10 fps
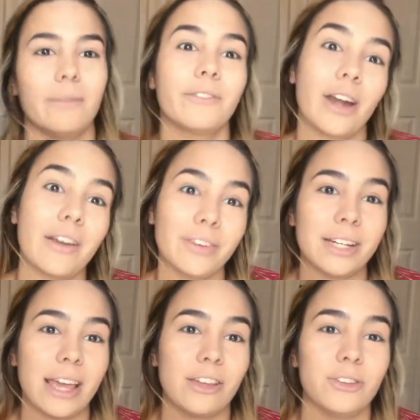For
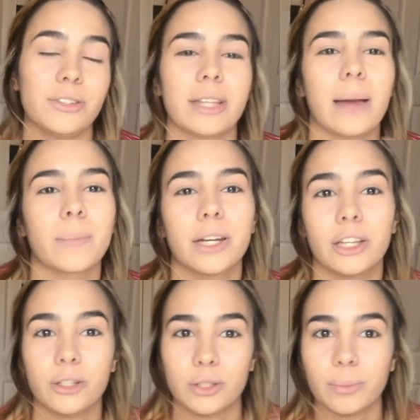everyday use I'm gonna
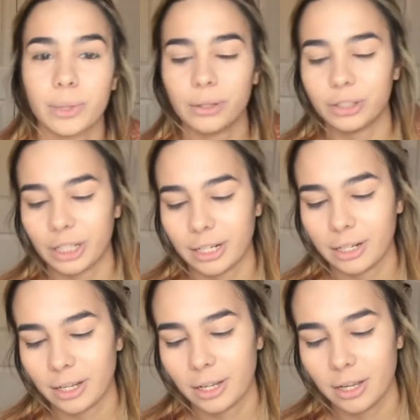use the middle shade.
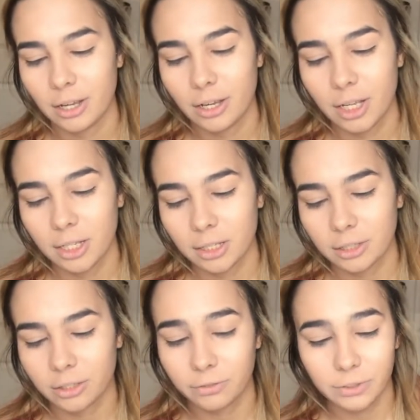
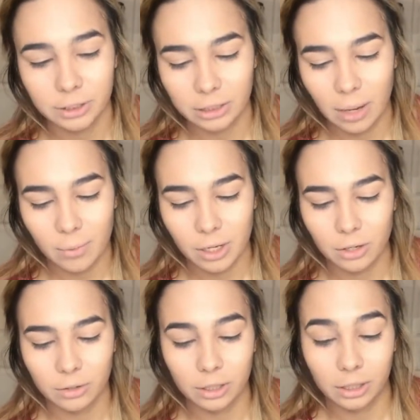So first I'm gonna
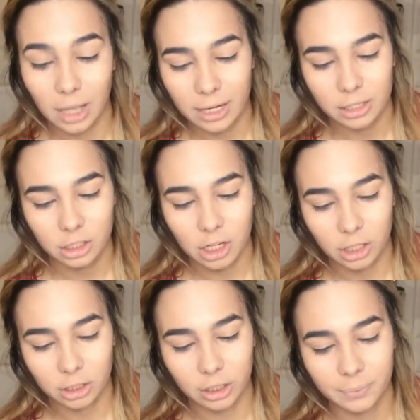go in the lightest
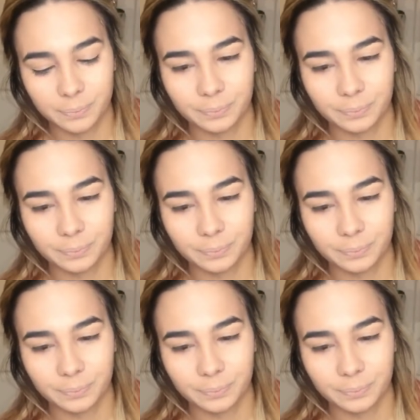color